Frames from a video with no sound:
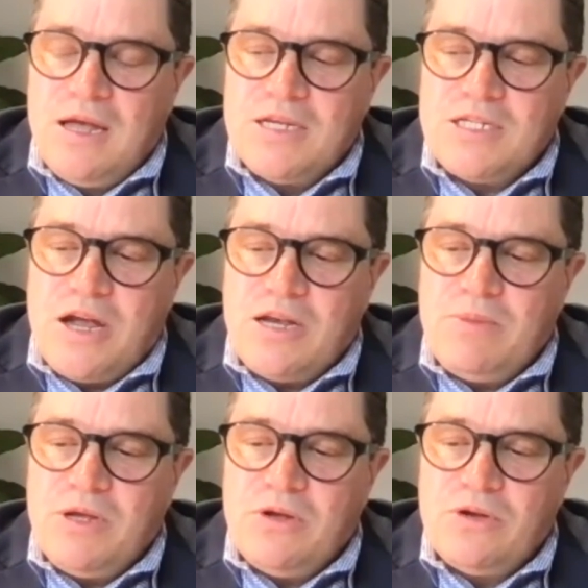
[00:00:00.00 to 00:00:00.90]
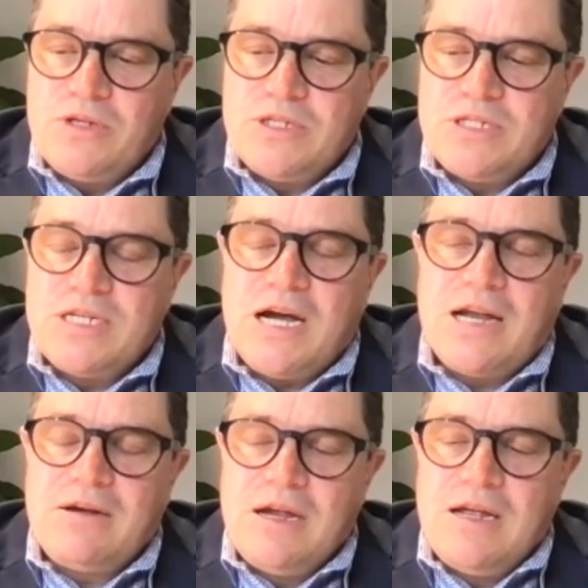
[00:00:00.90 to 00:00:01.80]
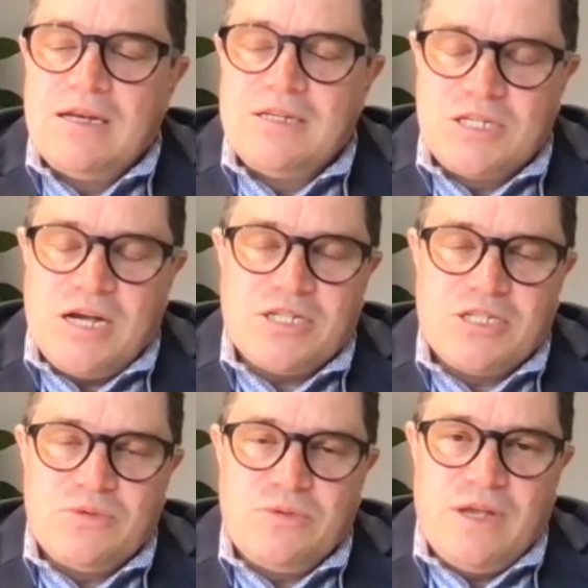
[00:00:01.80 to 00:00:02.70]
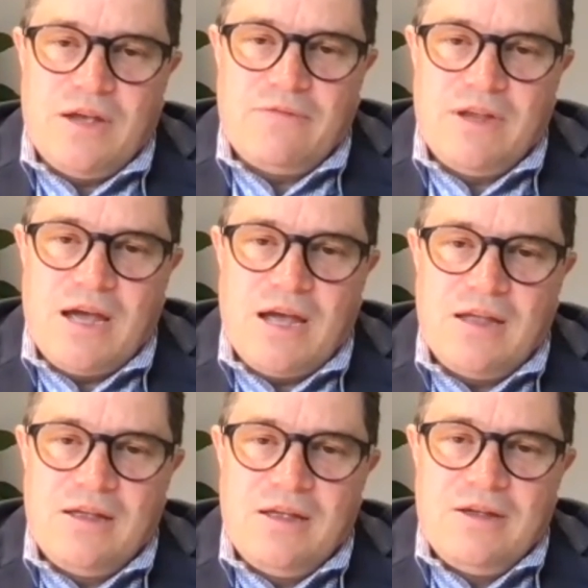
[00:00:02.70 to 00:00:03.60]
is going to be used to start discussions with the FDA.